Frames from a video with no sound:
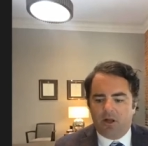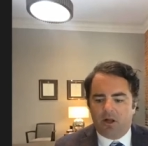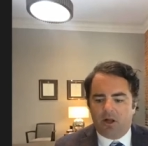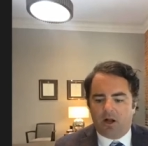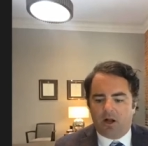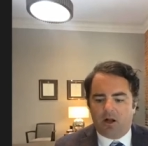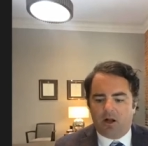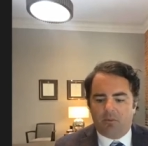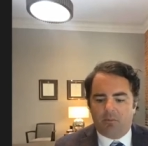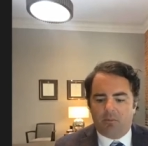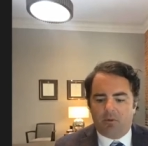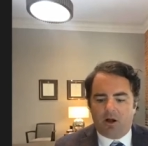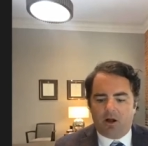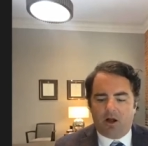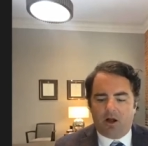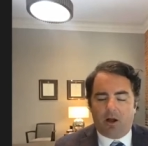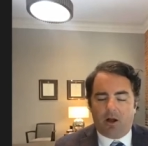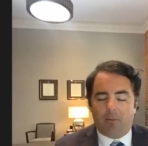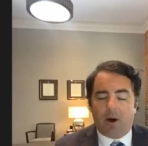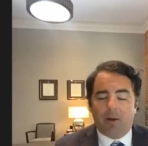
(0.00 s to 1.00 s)
Um,
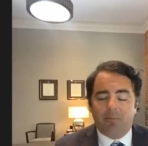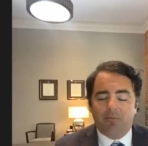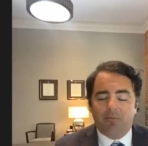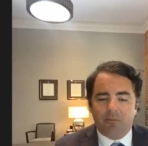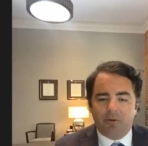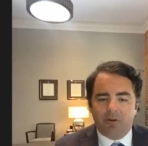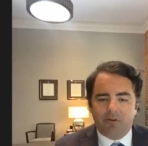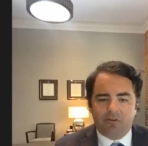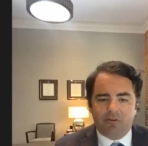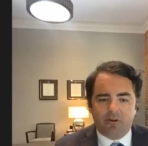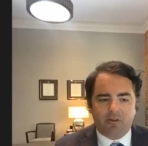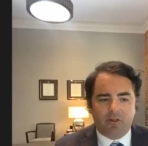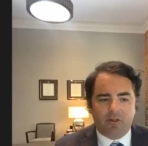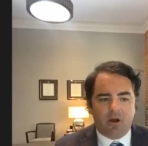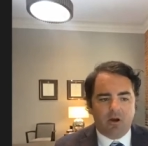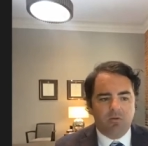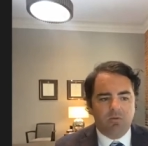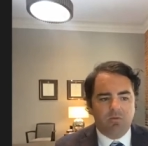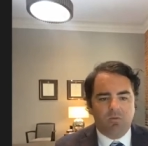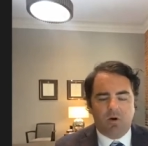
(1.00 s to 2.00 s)
I, am optimistic,
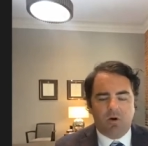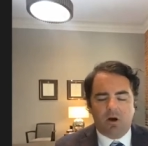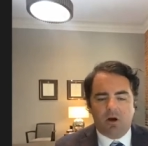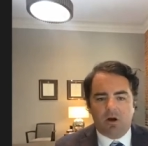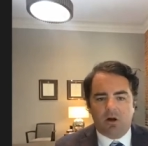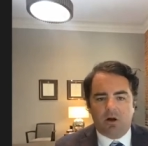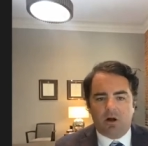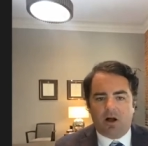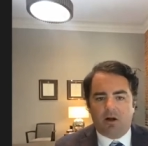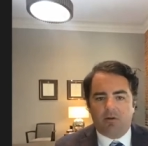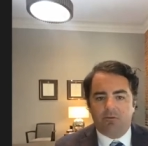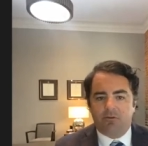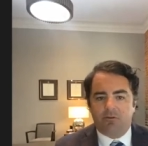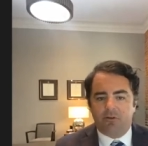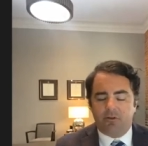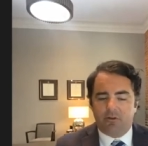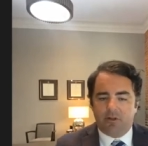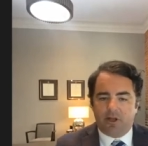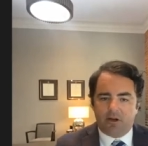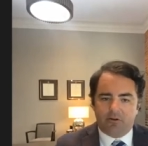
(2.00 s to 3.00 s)
though. Uh,
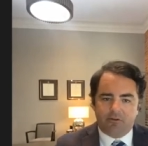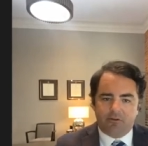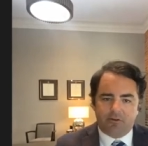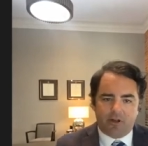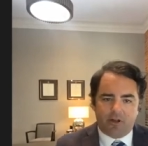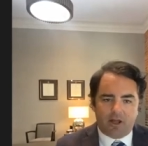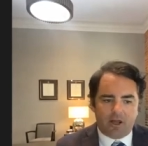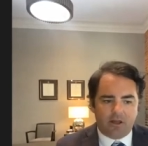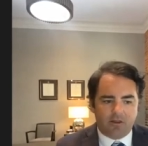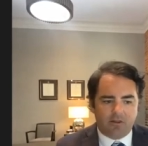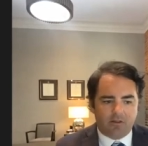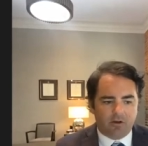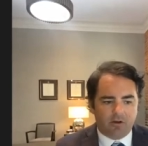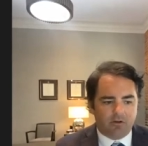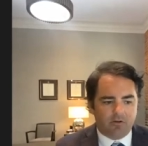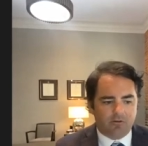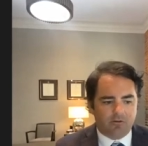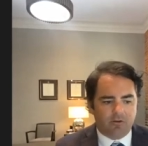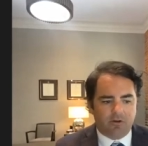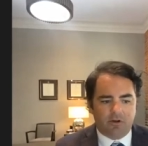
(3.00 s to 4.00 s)
obviously, later today,
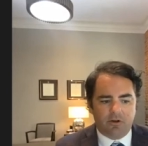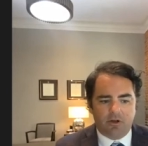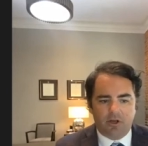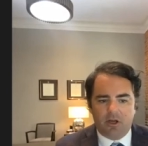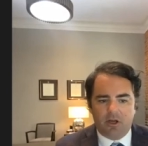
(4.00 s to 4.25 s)
there's a,